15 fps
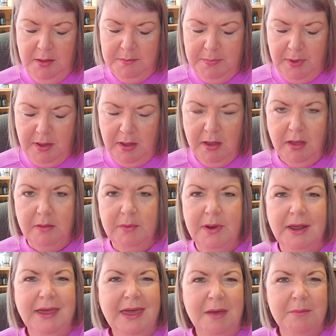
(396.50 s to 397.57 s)
but when
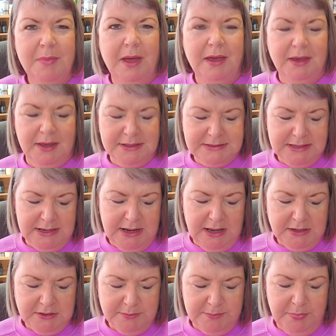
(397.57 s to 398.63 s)
I came back, I said I
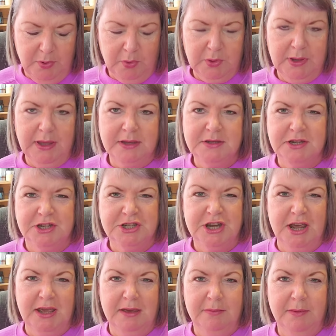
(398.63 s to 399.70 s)
had to block it to
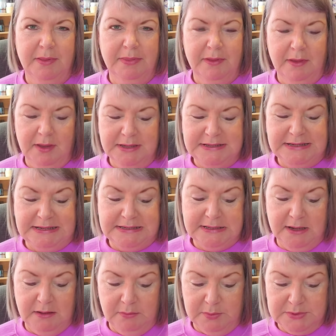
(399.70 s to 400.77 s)
check whether a
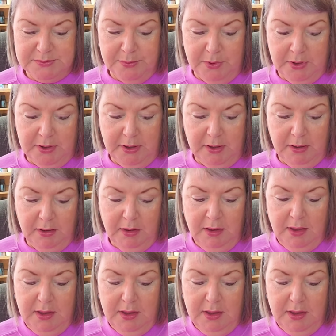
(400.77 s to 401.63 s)
detail was working.